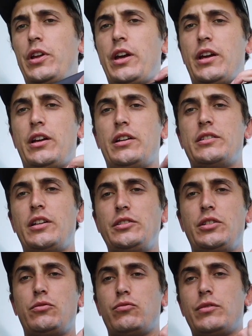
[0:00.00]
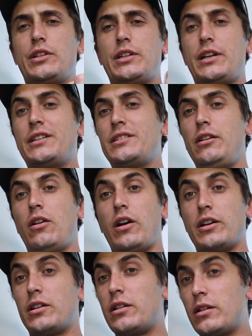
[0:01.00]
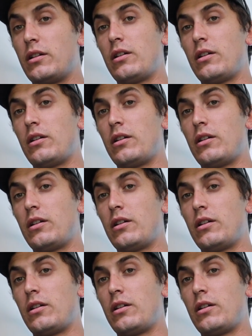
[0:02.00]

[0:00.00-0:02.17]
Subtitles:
It's actually really easy. Like,